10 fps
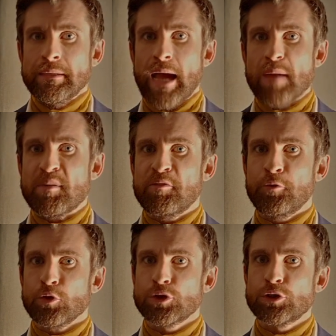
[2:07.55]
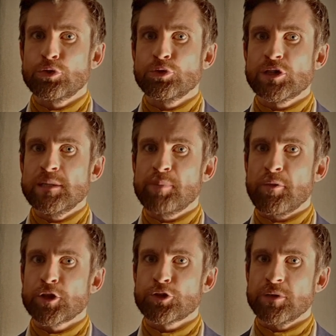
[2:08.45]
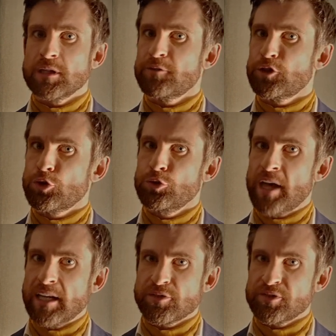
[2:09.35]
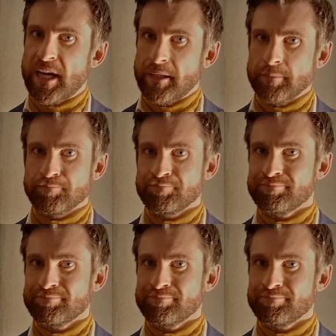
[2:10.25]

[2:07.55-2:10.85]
I'd been forced to sleep on the streets for two nights running.